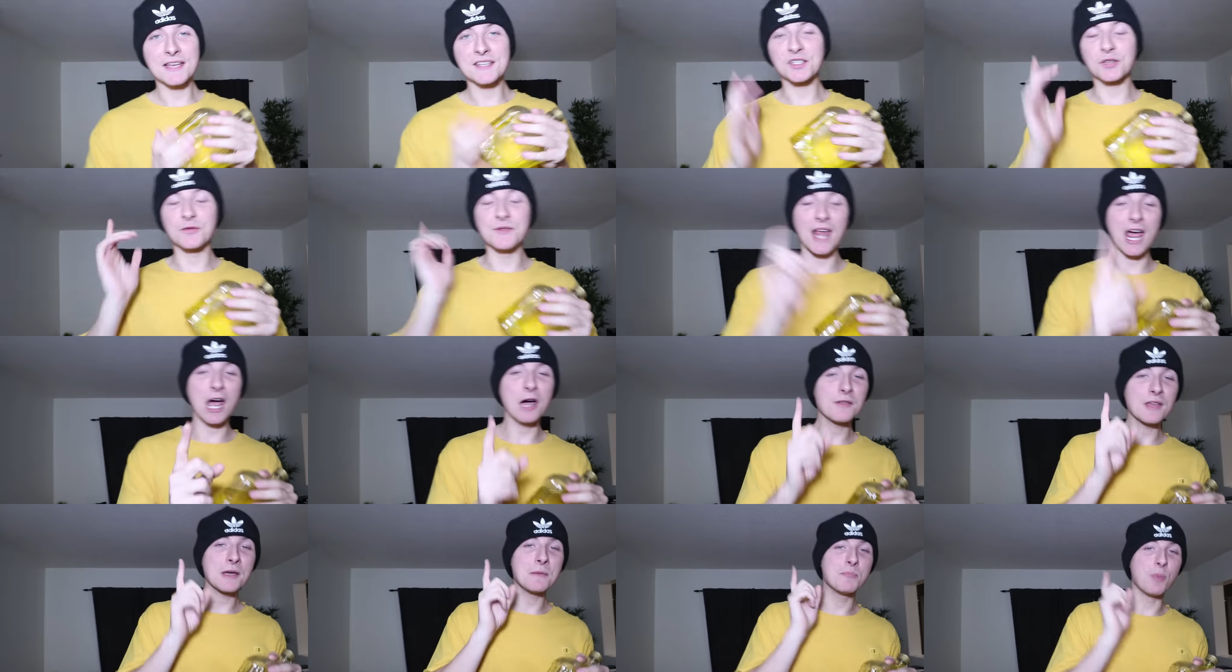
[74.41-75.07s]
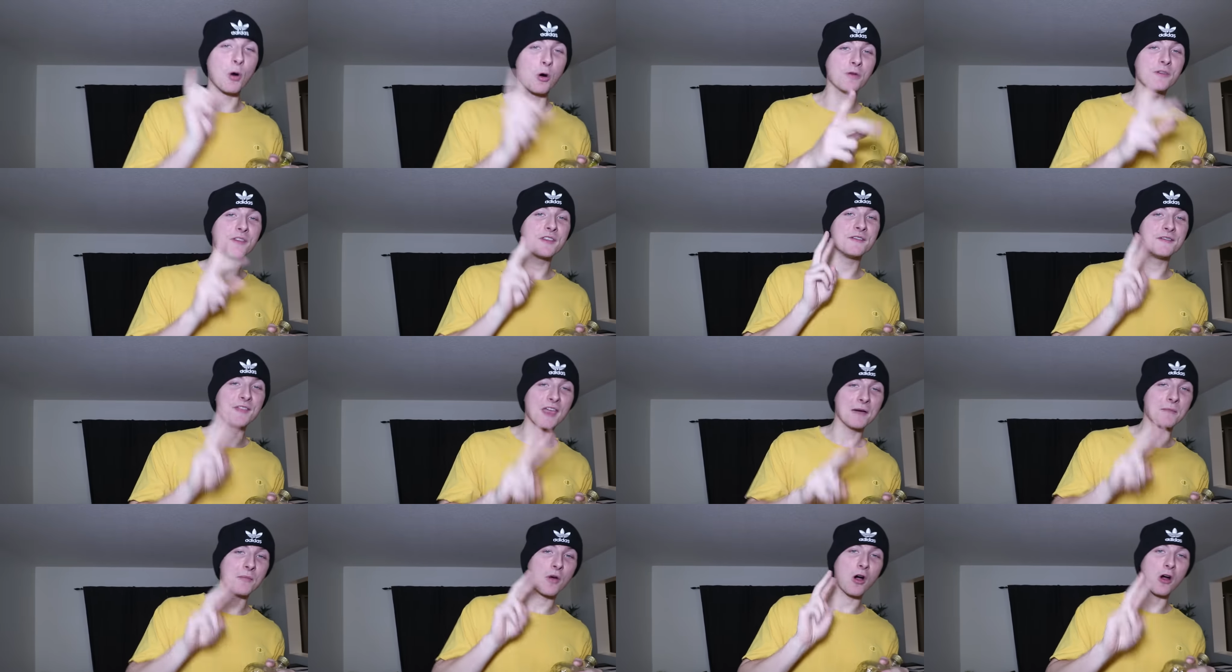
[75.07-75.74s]
So now that both
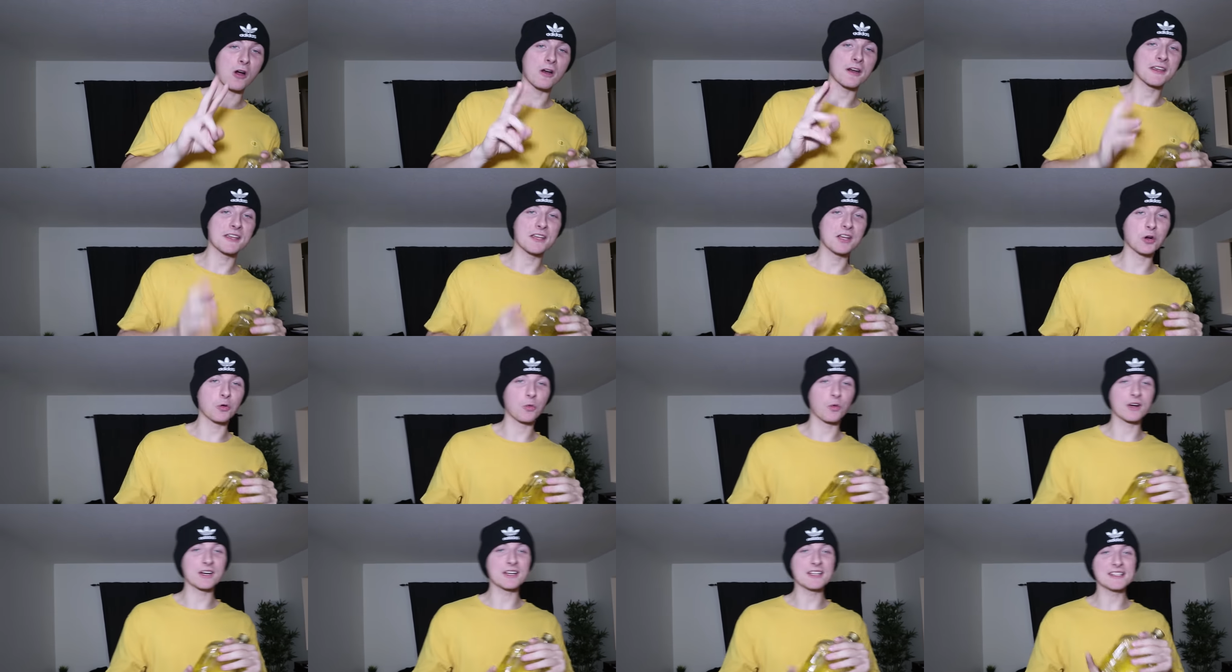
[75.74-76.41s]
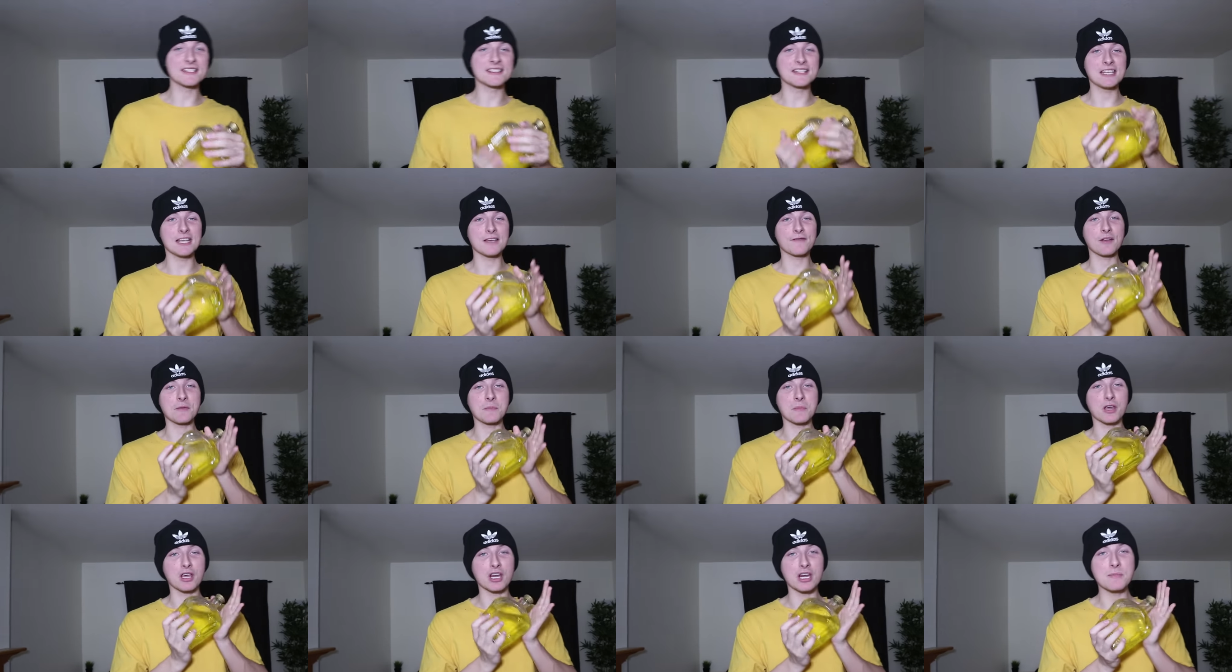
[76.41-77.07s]
of them are here, we're gonna see if
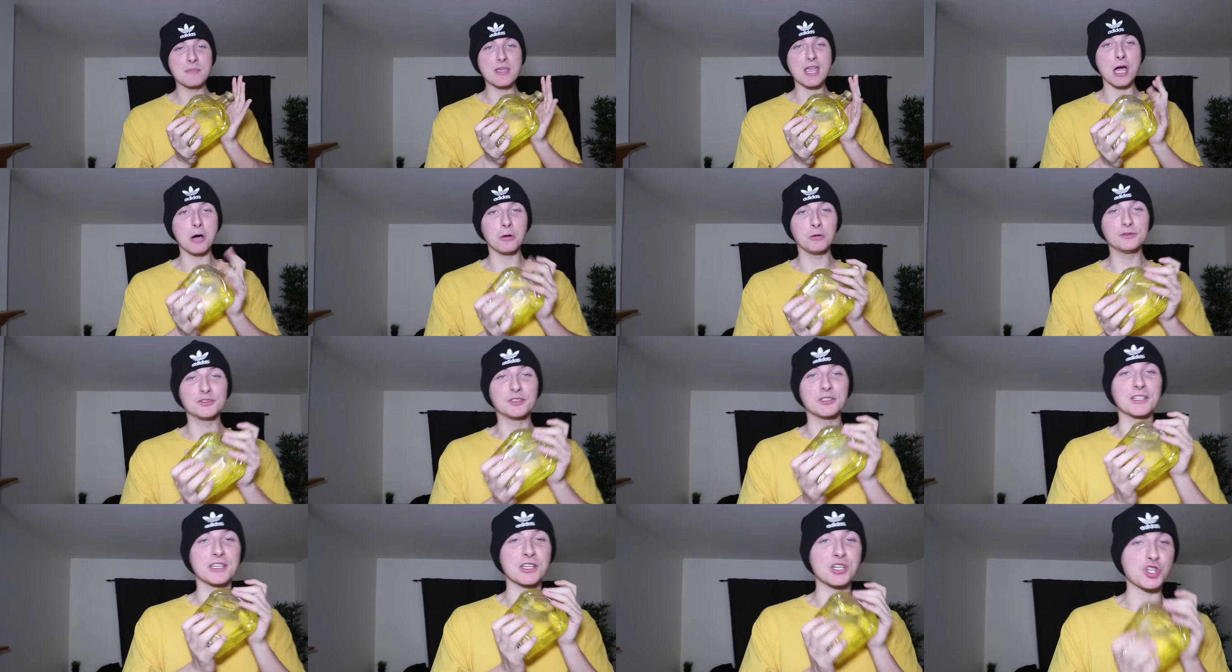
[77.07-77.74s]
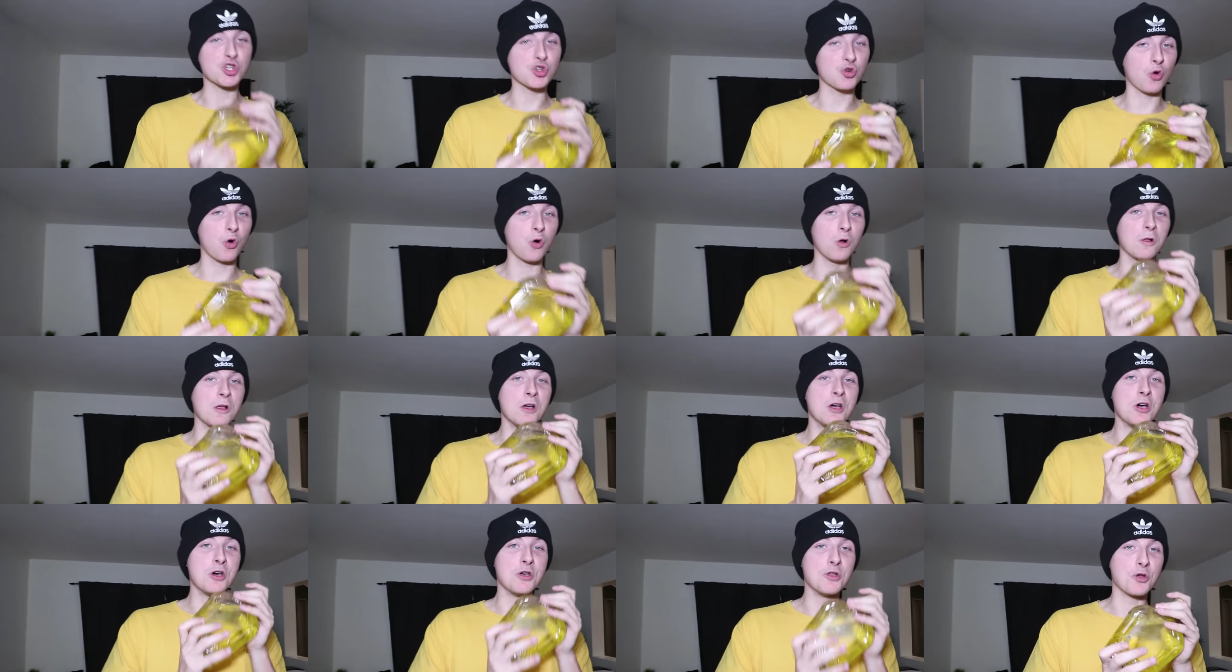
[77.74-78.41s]
I'm gonna be able to
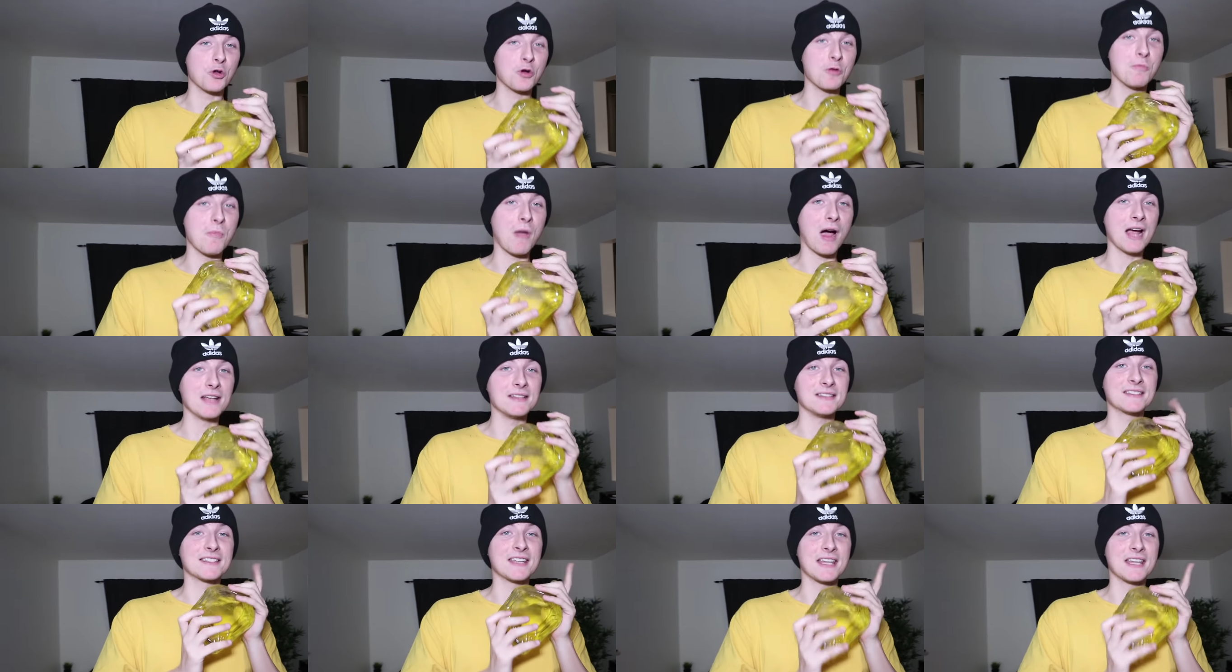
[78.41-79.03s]
control their minds